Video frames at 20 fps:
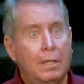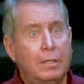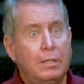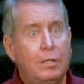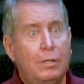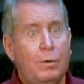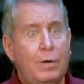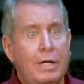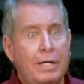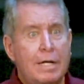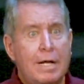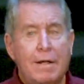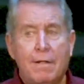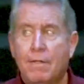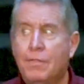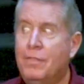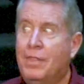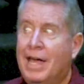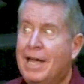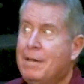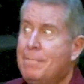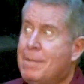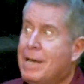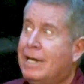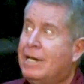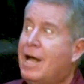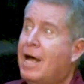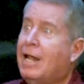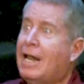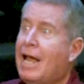You know what? They
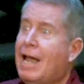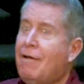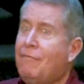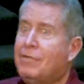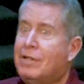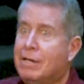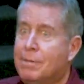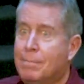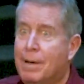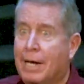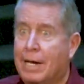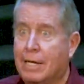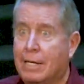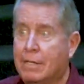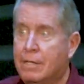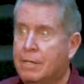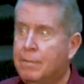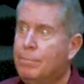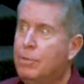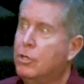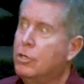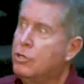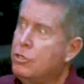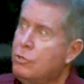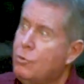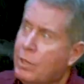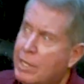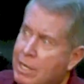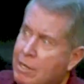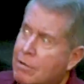may not have anybody, but
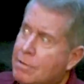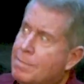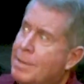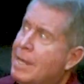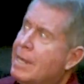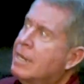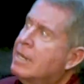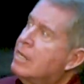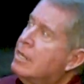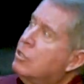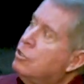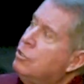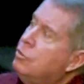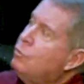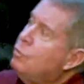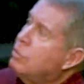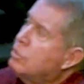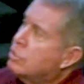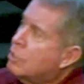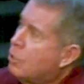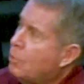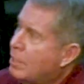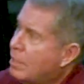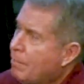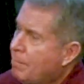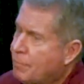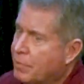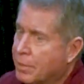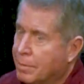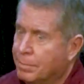you hear about it and you want to go
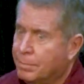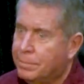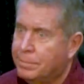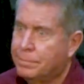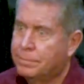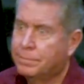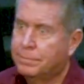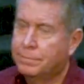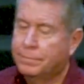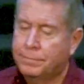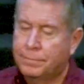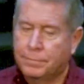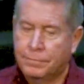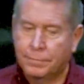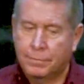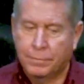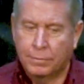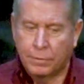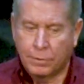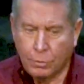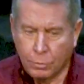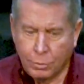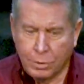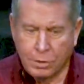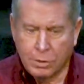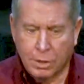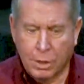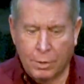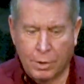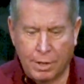help them. You
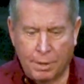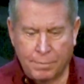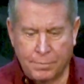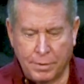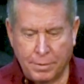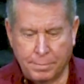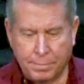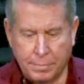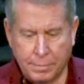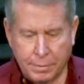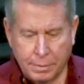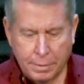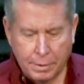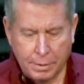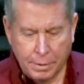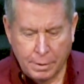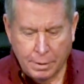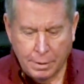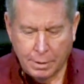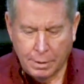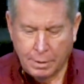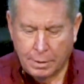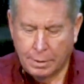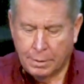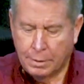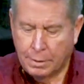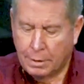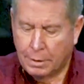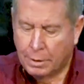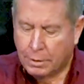want to go help them.
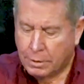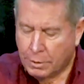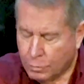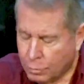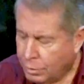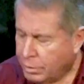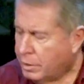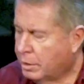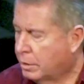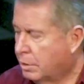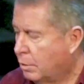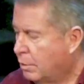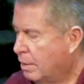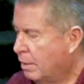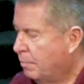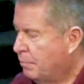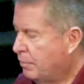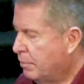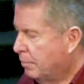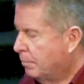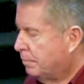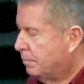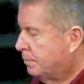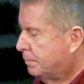You want to go help them.